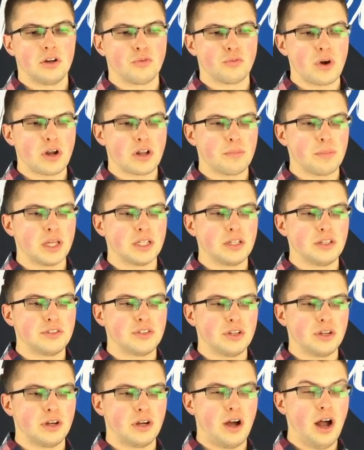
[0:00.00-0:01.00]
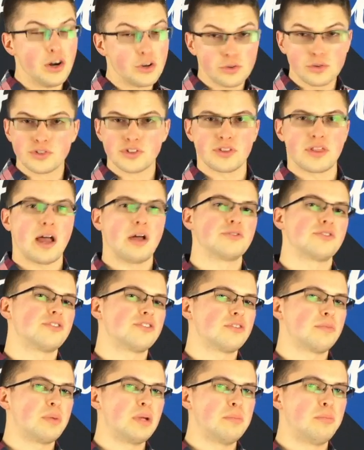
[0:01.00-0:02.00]
recommended to hundreds of
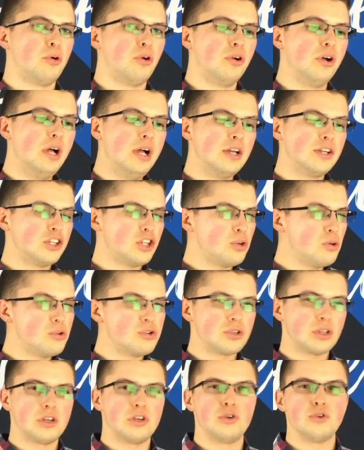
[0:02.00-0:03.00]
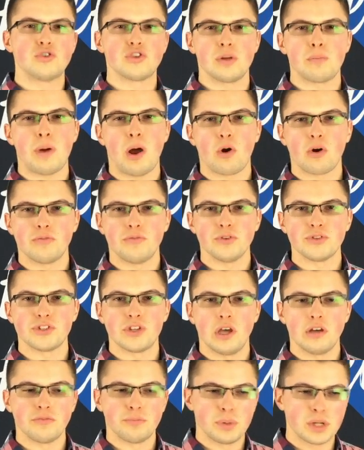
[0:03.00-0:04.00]
thousands of people. Hugely, hugely powerful
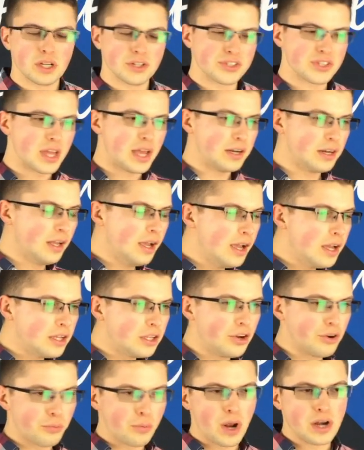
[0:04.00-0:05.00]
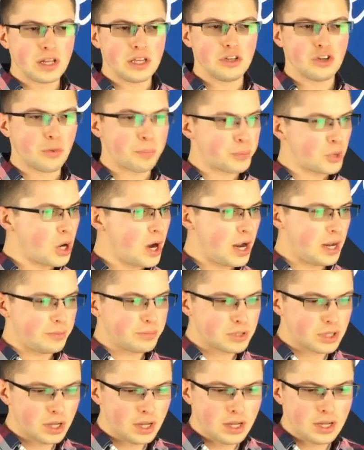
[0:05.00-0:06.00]
stuff, because then you're ready, you're
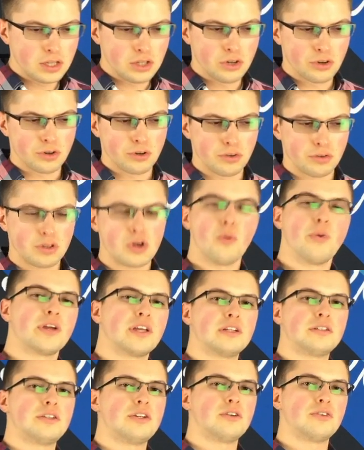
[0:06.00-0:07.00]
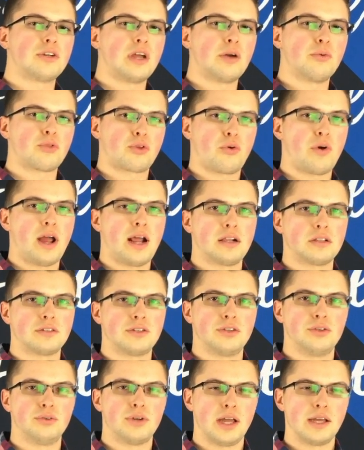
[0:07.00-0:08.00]
primed, you're going into your day with
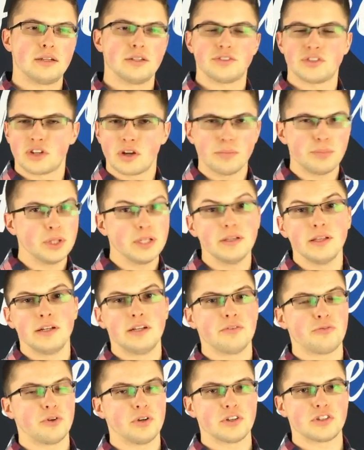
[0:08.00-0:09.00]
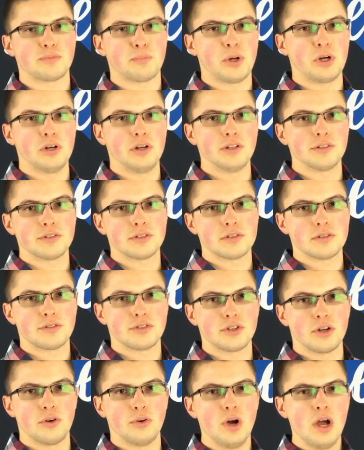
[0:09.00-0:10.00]
gratitude, and it's a completely different experience.
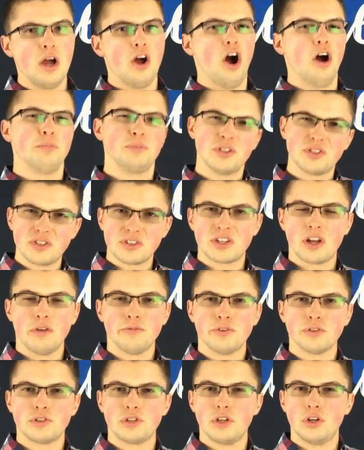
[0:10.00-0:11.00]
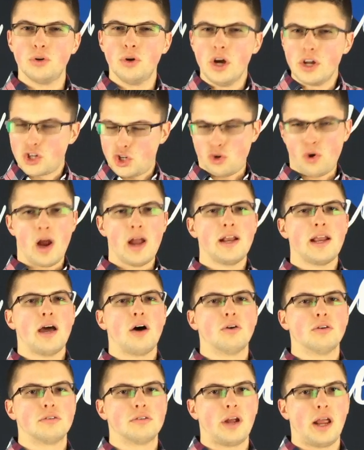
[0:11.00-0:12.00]
So hope this is helpful to you. Try it
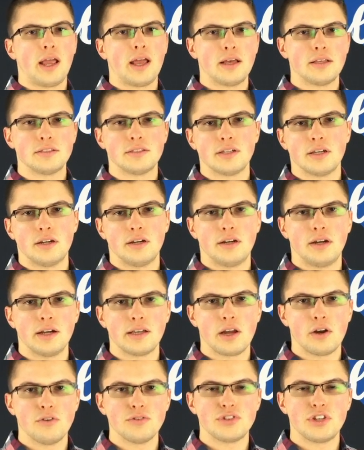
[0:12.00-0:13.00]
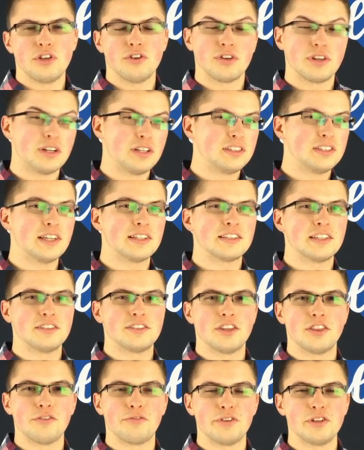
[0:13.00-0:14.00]
out, and I guarantee you'll get addicted
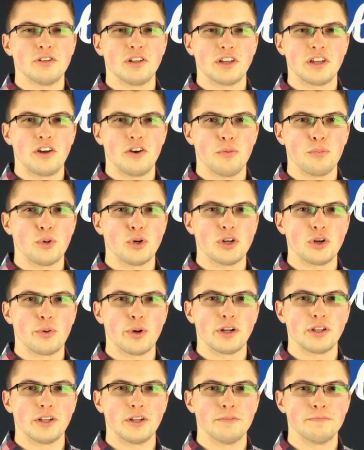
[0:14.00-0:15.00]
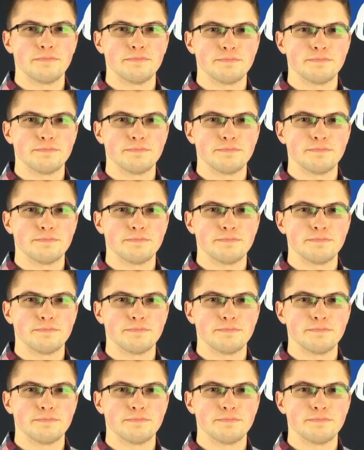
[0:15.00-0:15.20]
to the feeling here pretty quickly.